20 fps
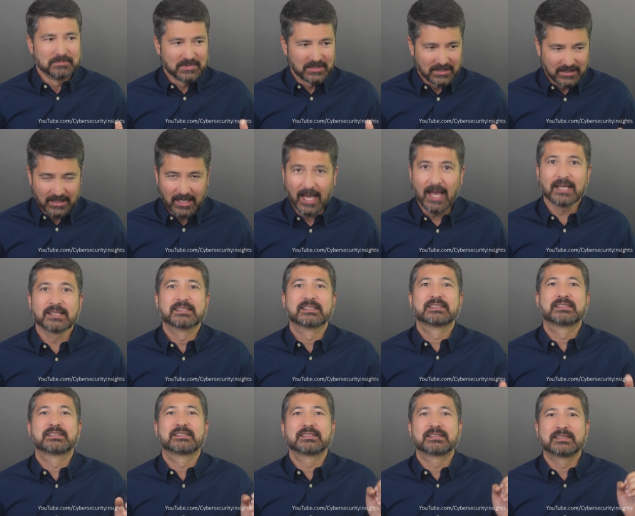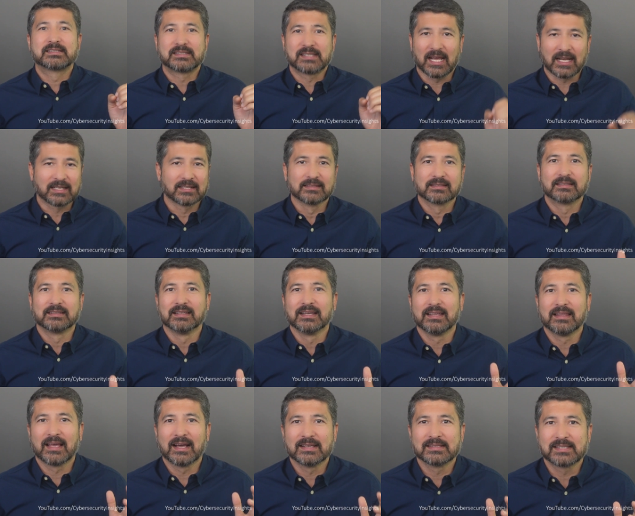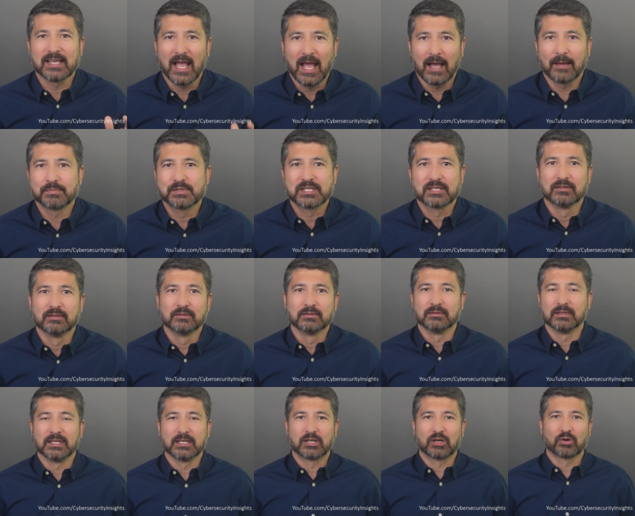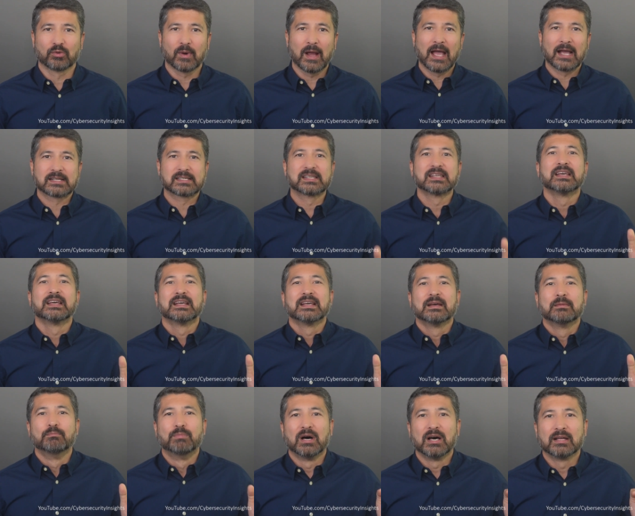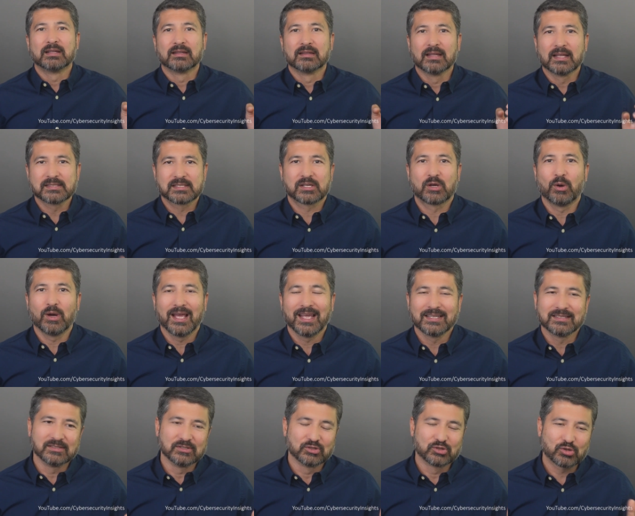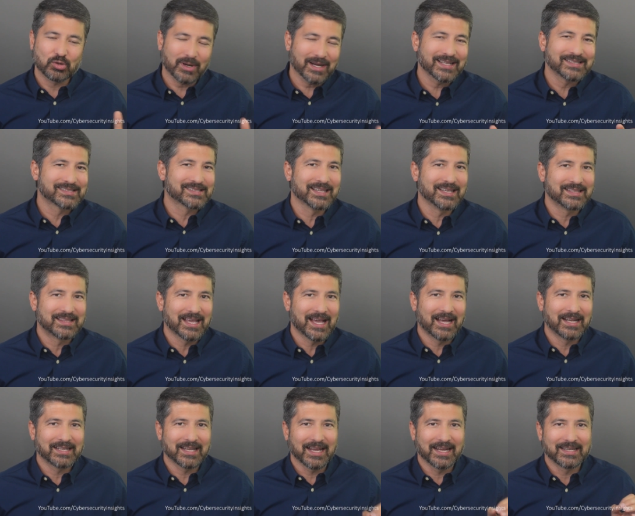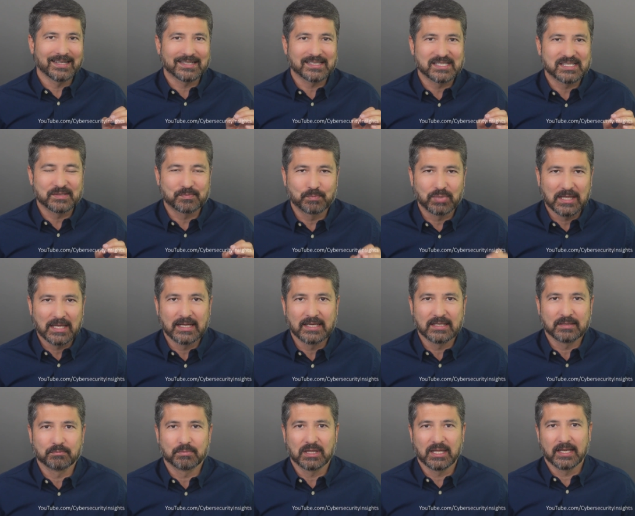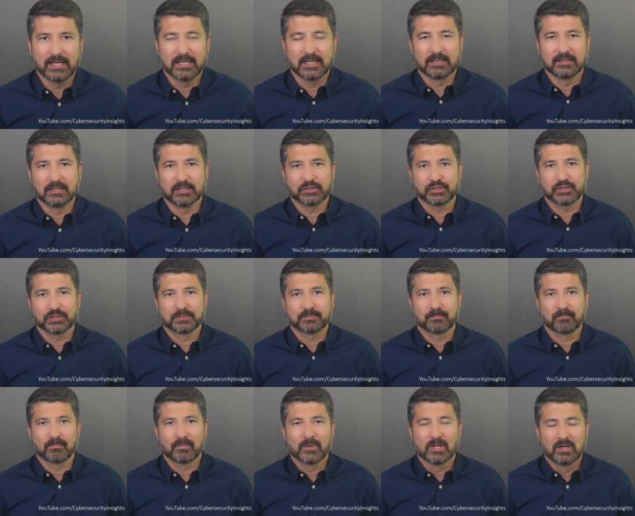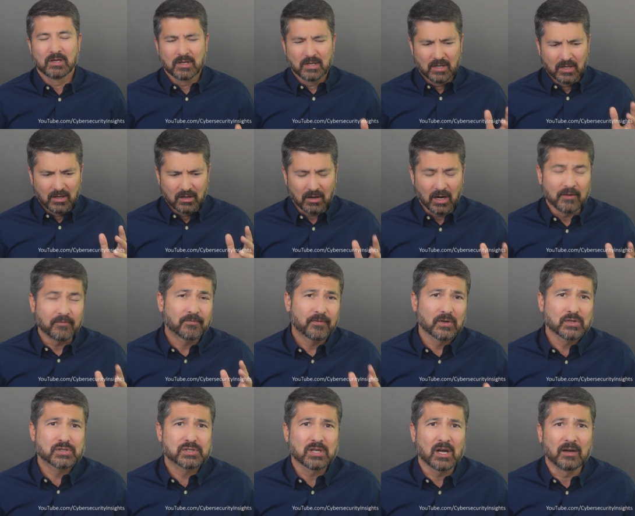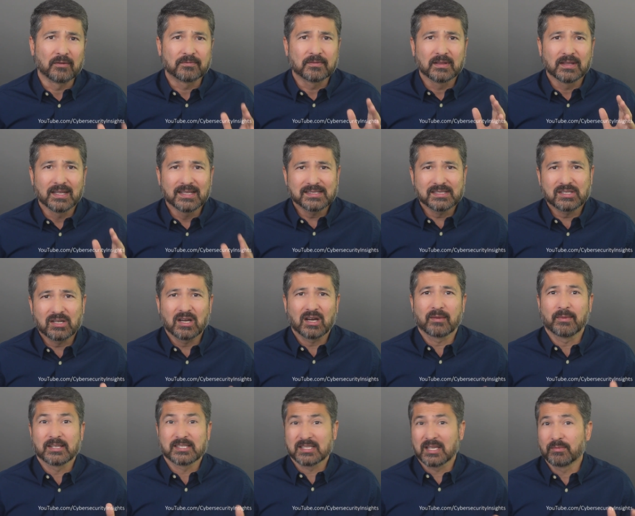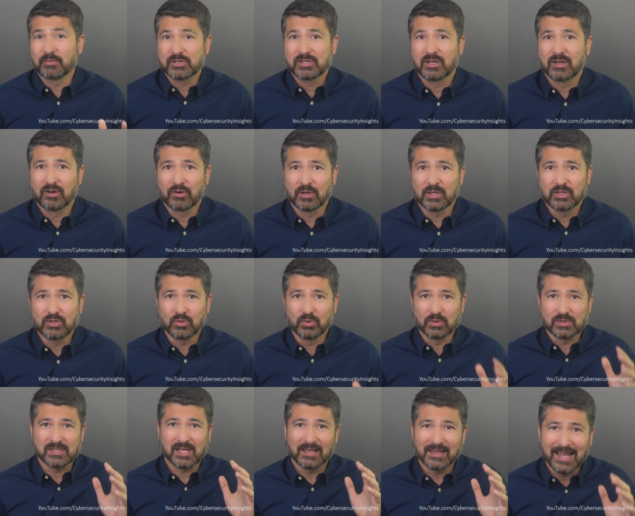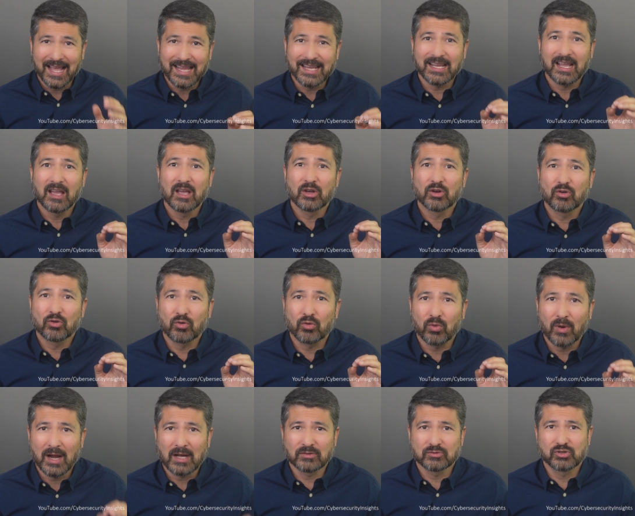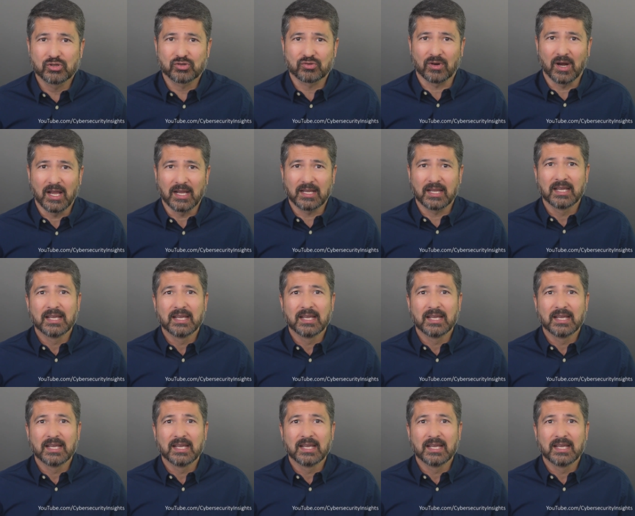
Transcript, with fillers: Yes, technically that's absolutely correct, but let's go ahead and translate that and explain it in plain English. All right, first off, let's talk about cybersecurity tools like CrowdStrike.